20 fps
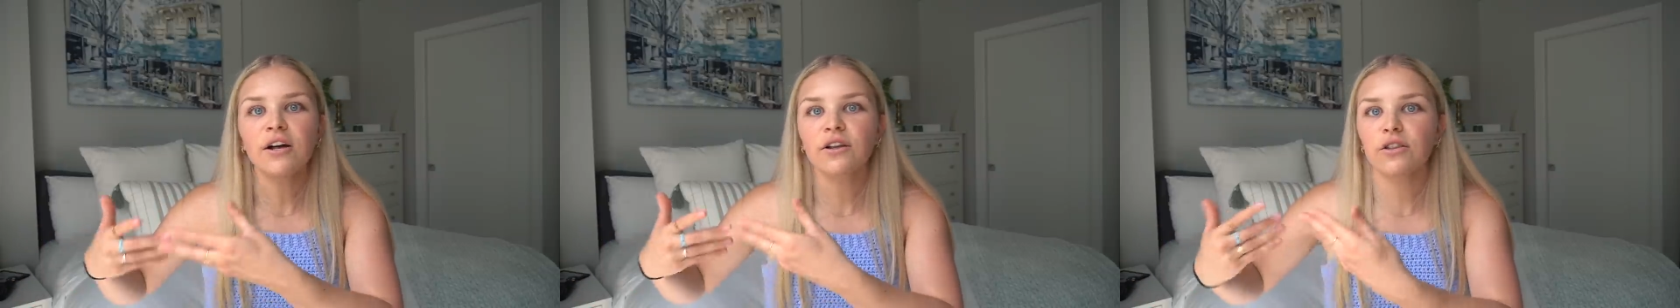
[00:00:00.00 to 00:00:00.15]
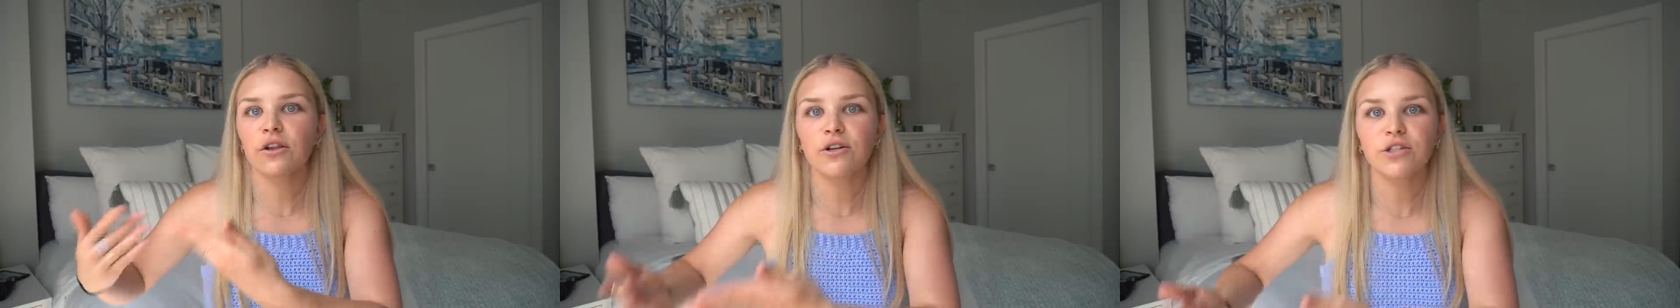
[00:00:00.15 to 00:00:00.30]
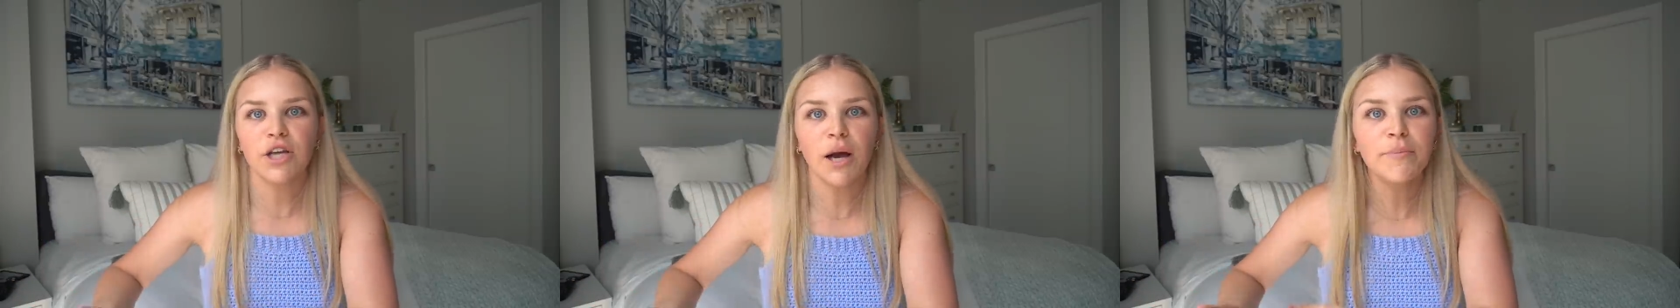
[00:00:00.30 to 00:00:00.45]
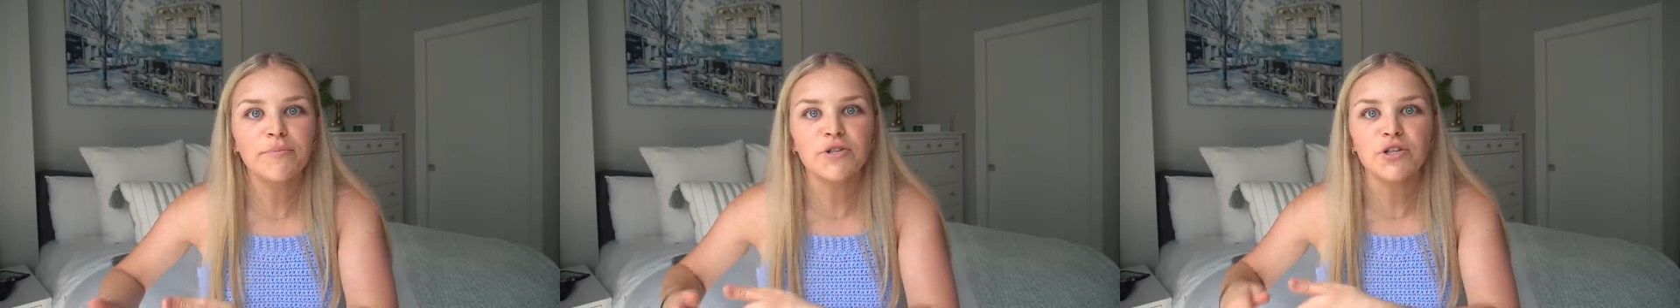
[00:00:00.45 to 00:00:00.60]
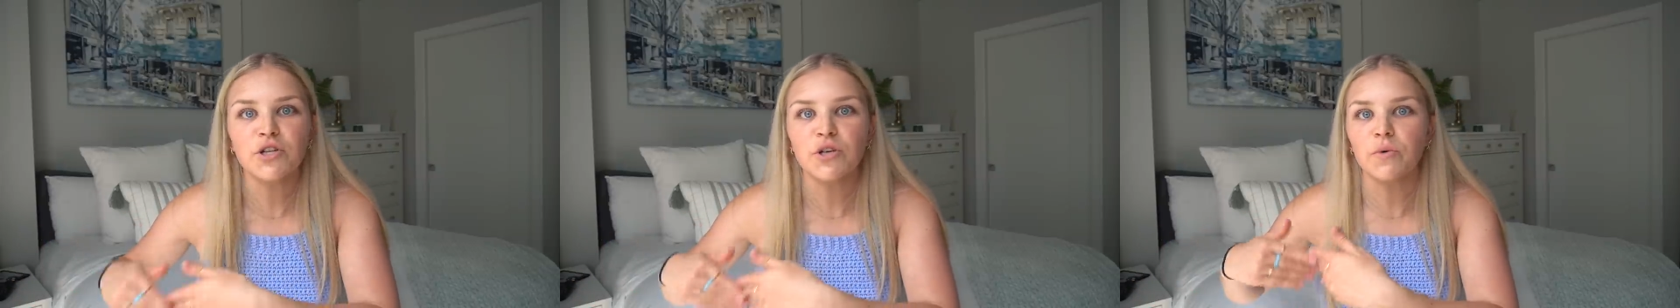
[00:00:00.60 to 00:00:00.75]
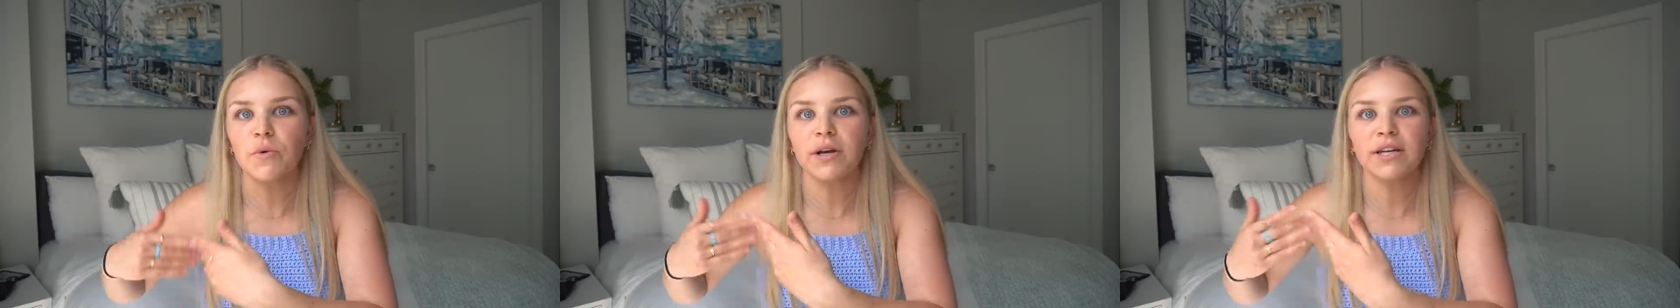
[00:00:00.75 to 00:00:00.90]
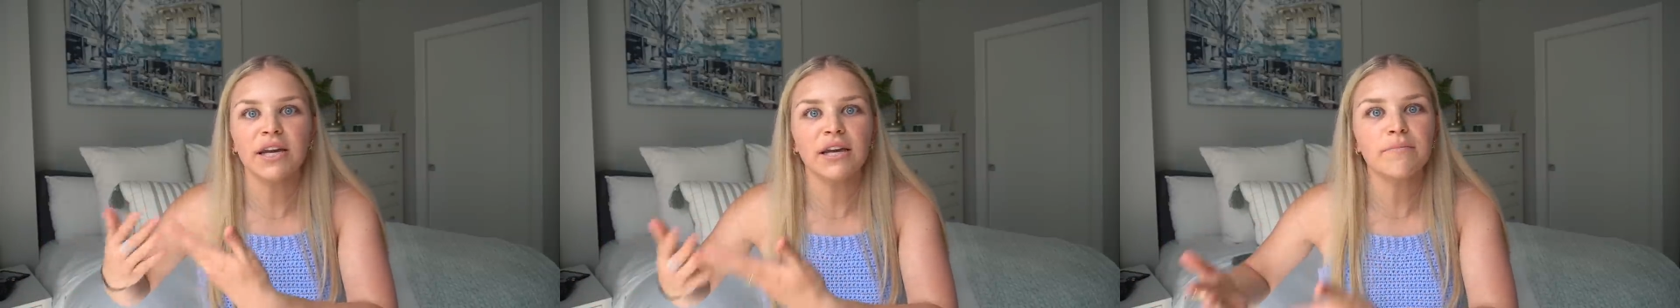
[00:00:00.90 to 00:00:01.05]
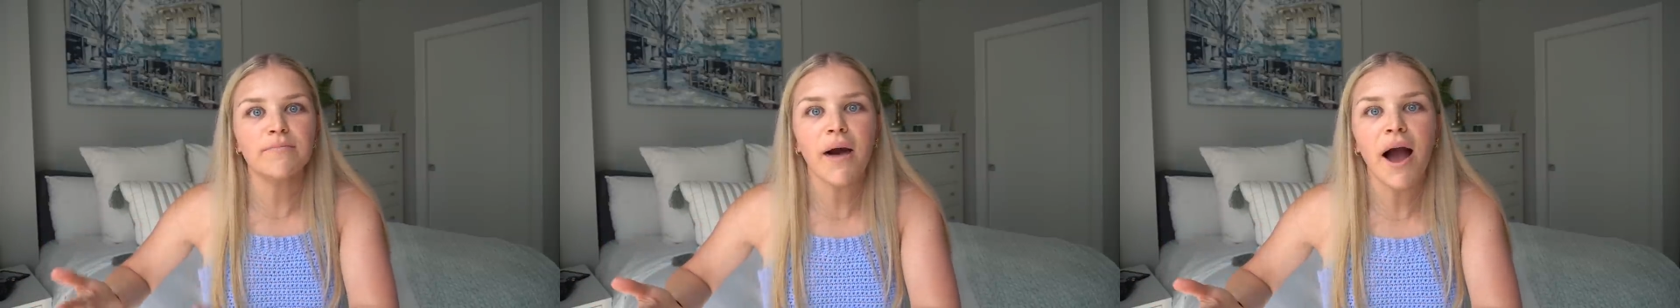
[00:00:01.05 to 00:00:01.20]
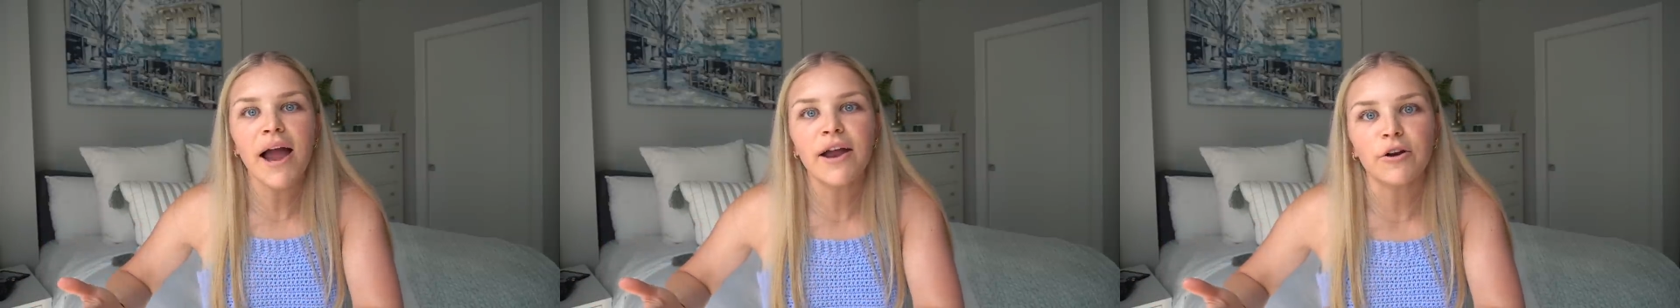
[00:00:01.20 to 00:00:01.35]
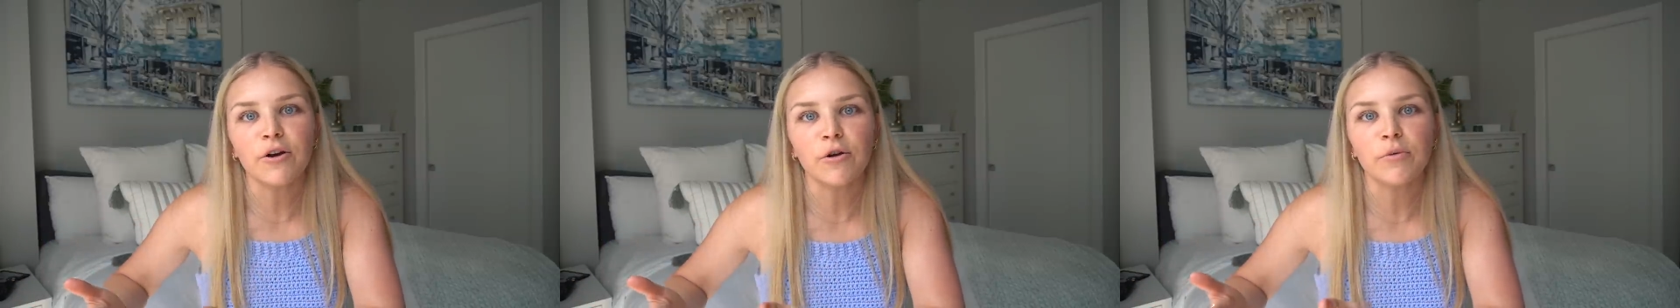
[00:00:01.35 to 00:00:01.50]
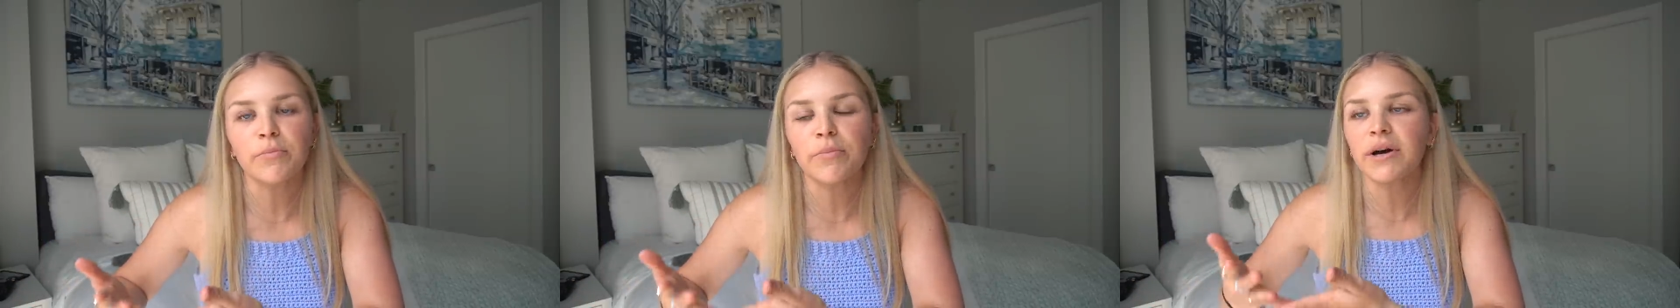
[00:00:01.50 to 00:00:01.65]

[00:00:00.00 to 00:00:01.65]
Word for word: looked up to and admired,